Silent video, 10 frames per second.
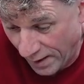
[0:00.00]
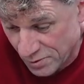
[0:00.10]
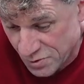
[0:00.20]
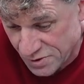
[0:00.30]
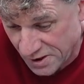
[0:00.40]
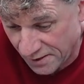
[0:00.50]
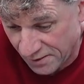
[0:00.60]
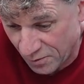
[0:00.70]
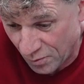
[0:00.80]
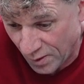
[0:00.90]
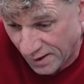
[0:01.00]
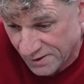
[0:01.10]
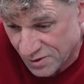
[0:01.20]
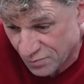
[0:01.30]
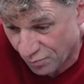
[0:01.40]
else was I going to...
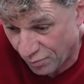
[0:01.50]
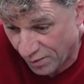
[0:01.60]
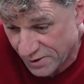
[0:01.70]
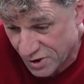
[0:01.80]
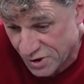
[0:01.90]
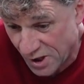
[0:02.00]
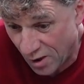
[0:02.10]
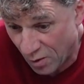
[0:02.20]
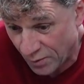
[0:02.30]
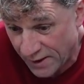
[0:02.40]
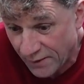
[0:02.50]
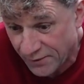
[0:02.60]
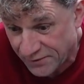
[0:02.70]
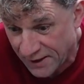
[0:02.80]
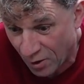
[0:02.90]
so the other
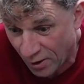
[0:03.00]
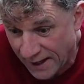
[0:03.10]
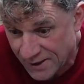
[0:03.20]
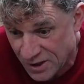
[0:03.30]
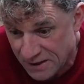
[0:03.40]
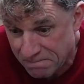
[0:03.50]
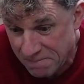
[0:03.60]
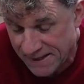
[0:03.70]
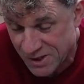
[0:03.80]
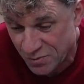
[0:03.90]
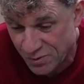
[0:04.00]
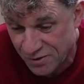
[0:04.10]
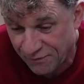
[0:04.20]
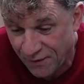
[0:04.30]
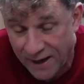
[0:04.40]
thing I actually missed was
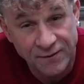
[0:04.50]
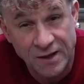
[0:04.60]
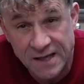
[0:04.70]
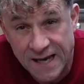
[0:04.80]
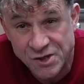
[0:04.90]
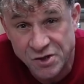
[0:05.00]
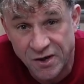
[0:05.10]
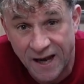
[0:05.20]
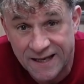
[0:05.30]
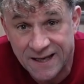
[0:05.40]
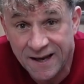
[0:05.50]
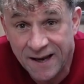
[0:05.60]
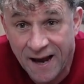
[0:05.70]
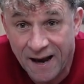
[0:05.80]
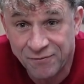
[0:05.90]
the fact that yesterday,
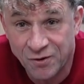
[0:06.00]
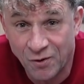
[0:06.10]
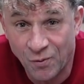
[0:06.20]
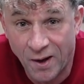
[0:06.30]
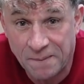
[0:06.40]
after